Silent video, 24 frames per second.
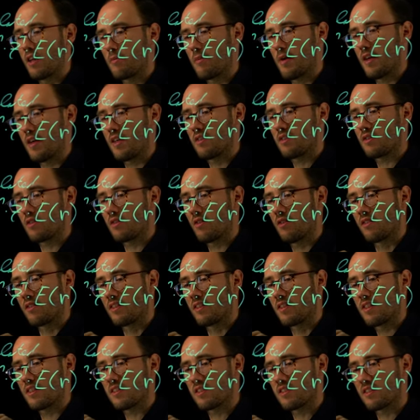based on
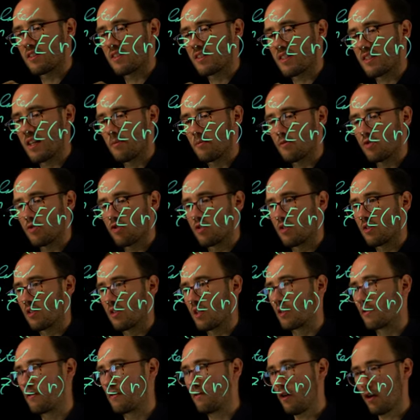this assumption,
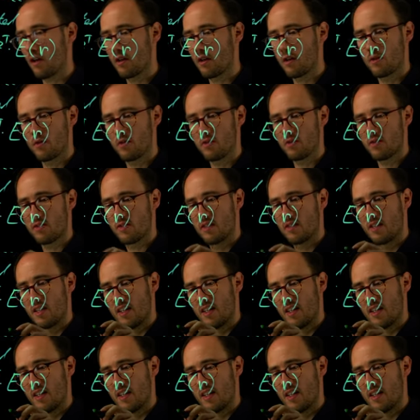it follows